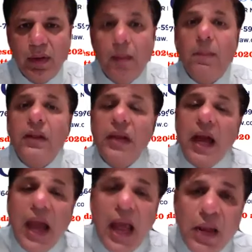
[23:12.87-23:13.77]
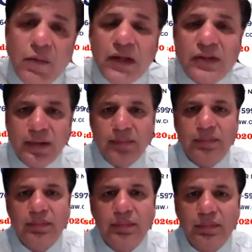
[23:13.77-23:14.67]
But the L visa
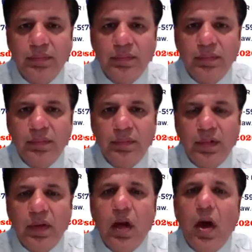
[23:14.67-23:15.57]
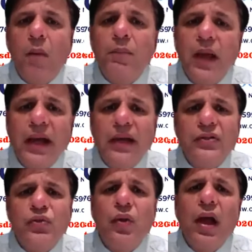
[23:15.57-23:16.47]
applies
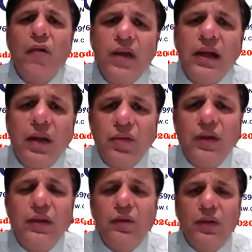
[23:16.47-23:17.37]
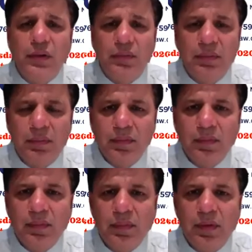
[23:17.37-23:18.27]
to every country in the world.
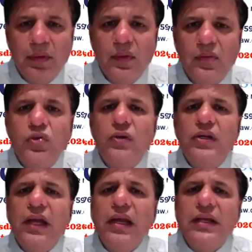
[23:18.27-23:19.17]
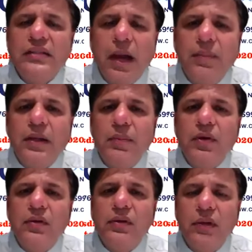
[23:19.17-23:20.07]
So take an example
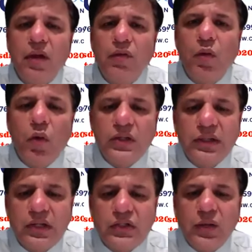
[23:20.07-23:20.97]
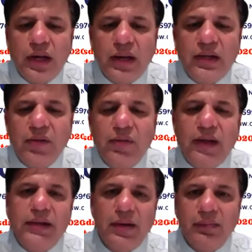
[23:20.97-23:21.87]
about if you're watching the show in India right
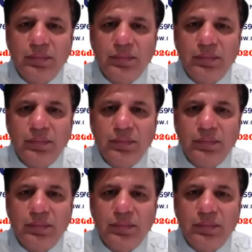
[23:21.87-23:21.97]
now,